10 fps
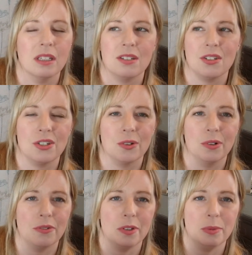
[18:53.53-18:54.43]
it's just a
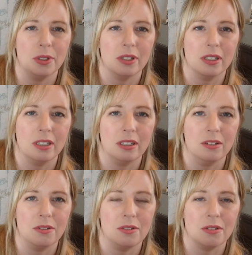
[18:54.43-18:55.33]
quote from the book and then
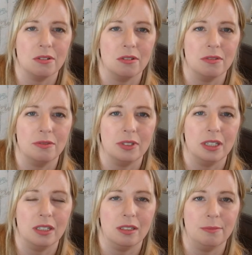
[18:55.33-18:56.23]
loads of
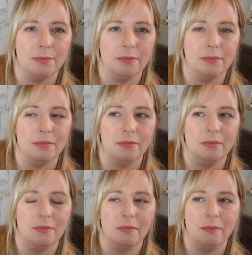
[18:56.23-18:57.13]
um,
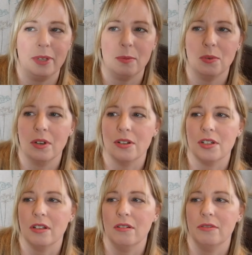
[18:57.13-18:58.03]
people
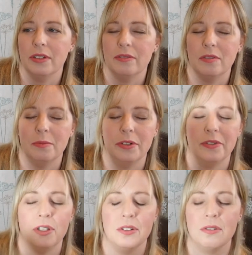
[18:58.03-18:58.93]
gushing over it from
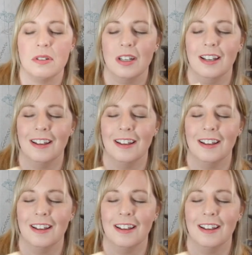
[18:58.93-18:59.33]
reviews.